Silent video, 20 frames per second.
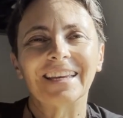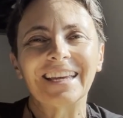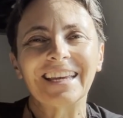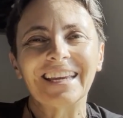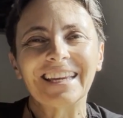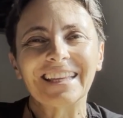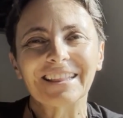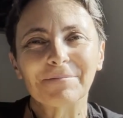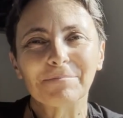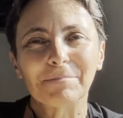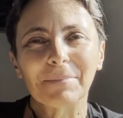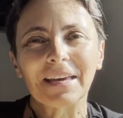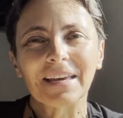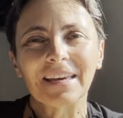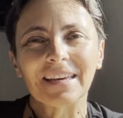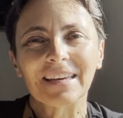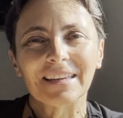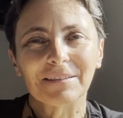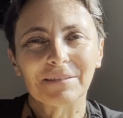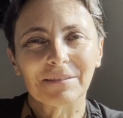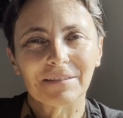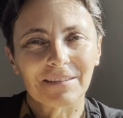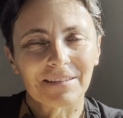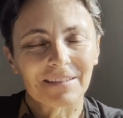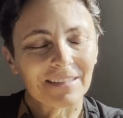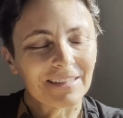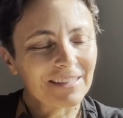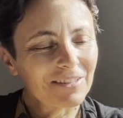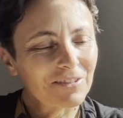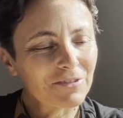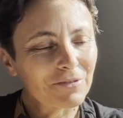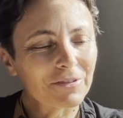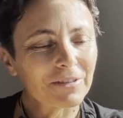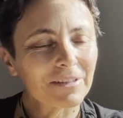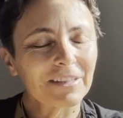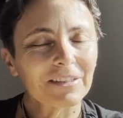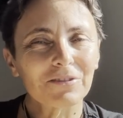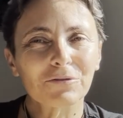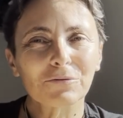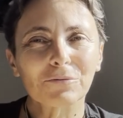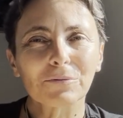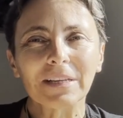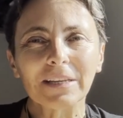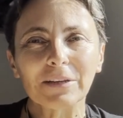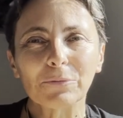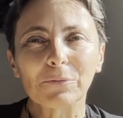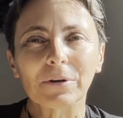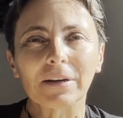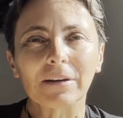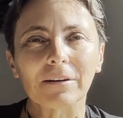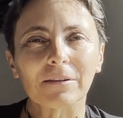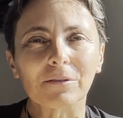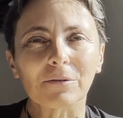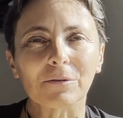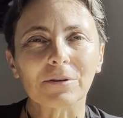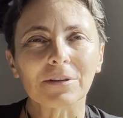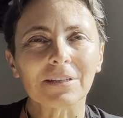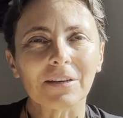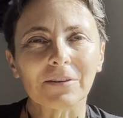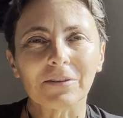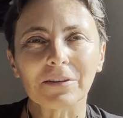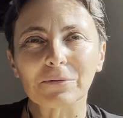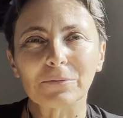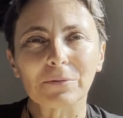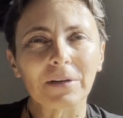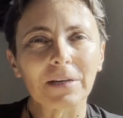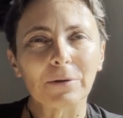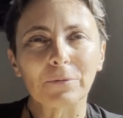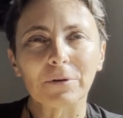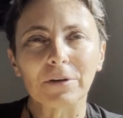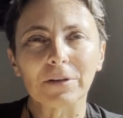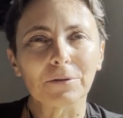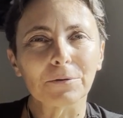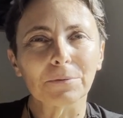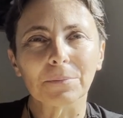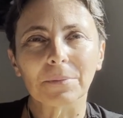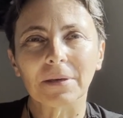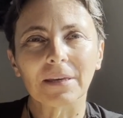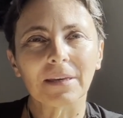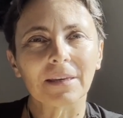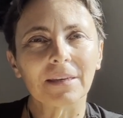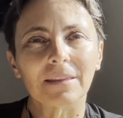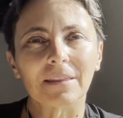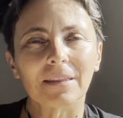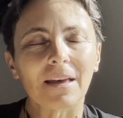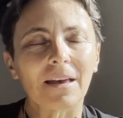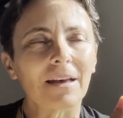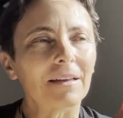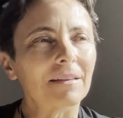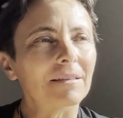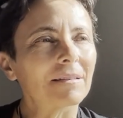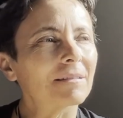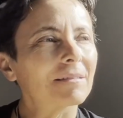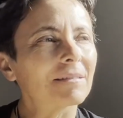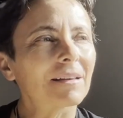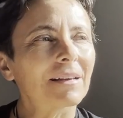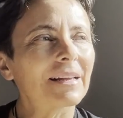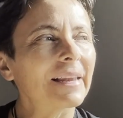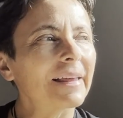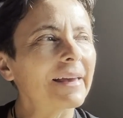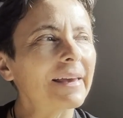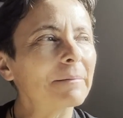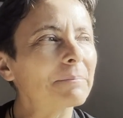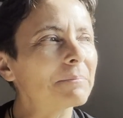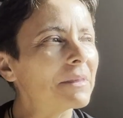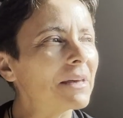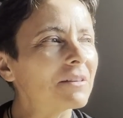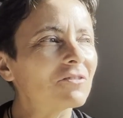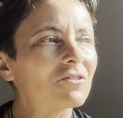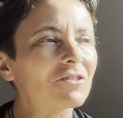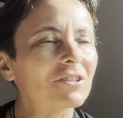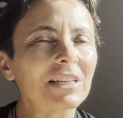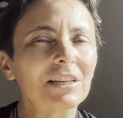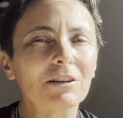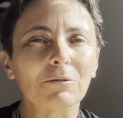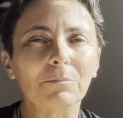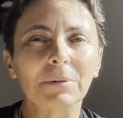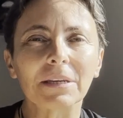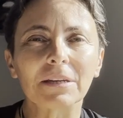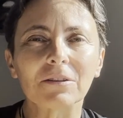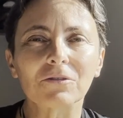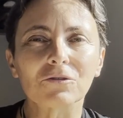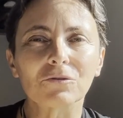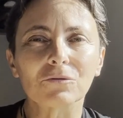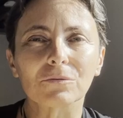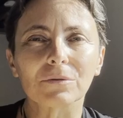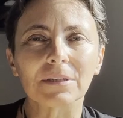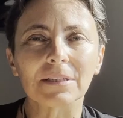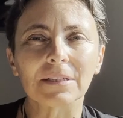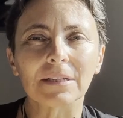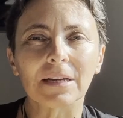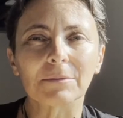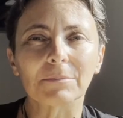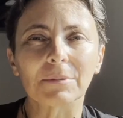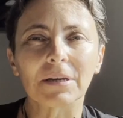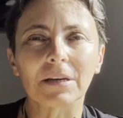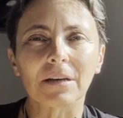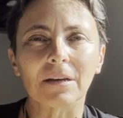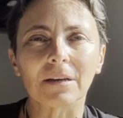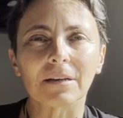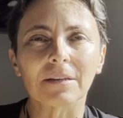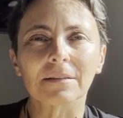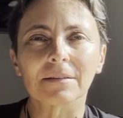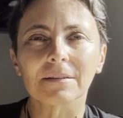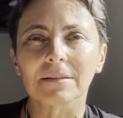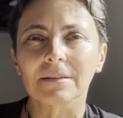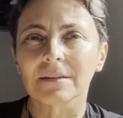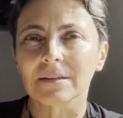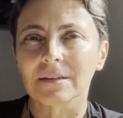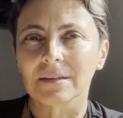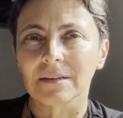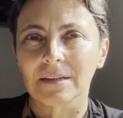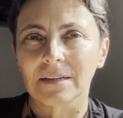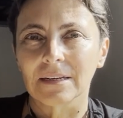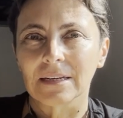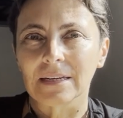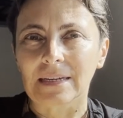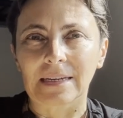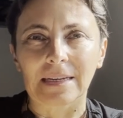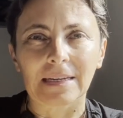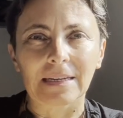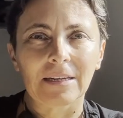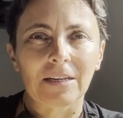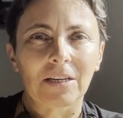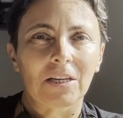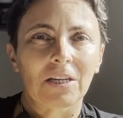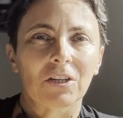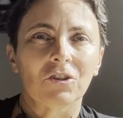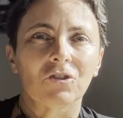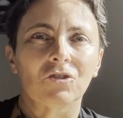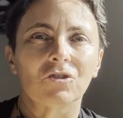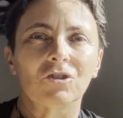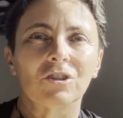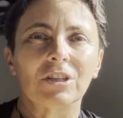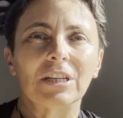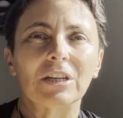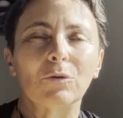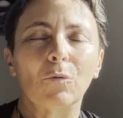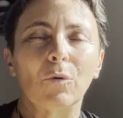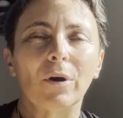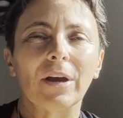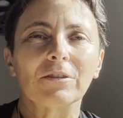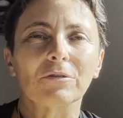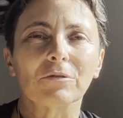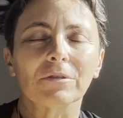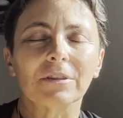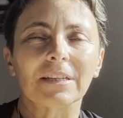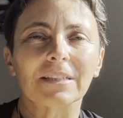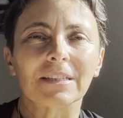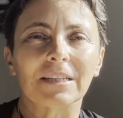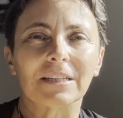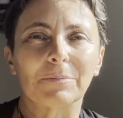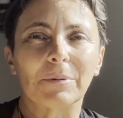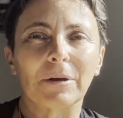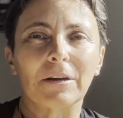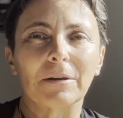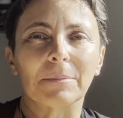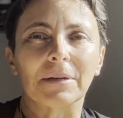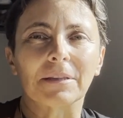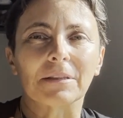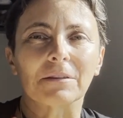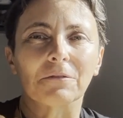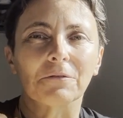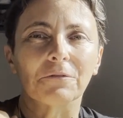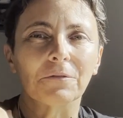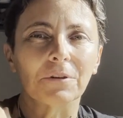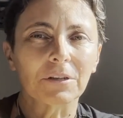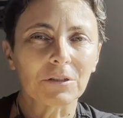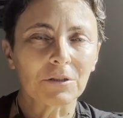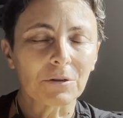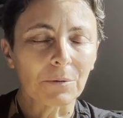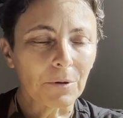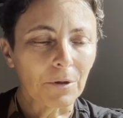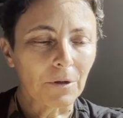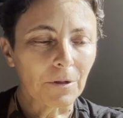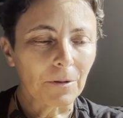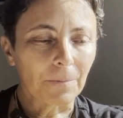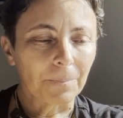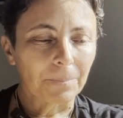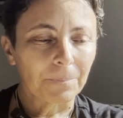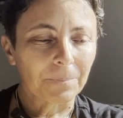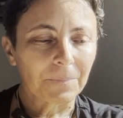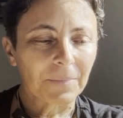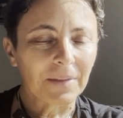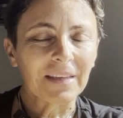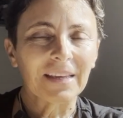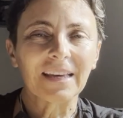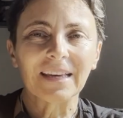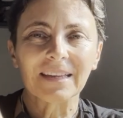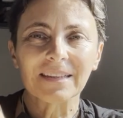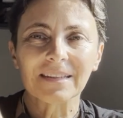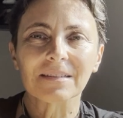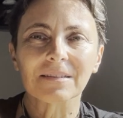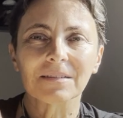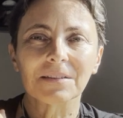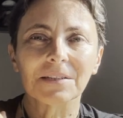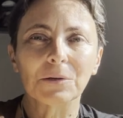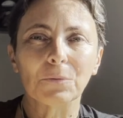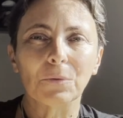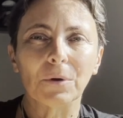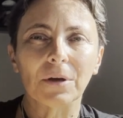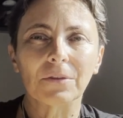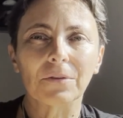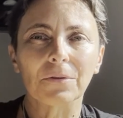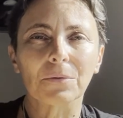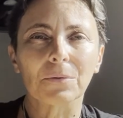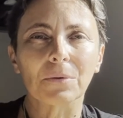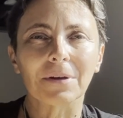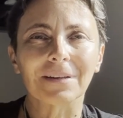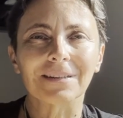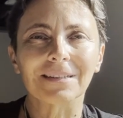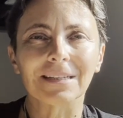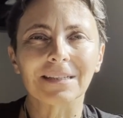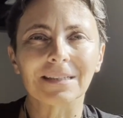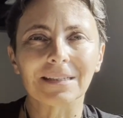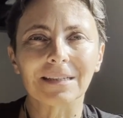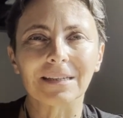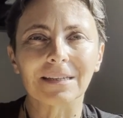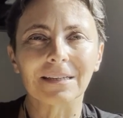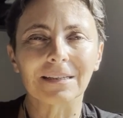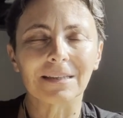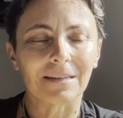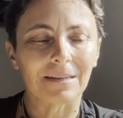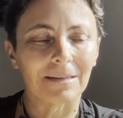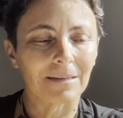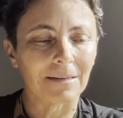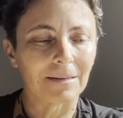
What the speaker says: it's really weird, or sounded really weird to me, that the claim that she committed suicide because she went on this experiment. First of all, yes, she went through assisted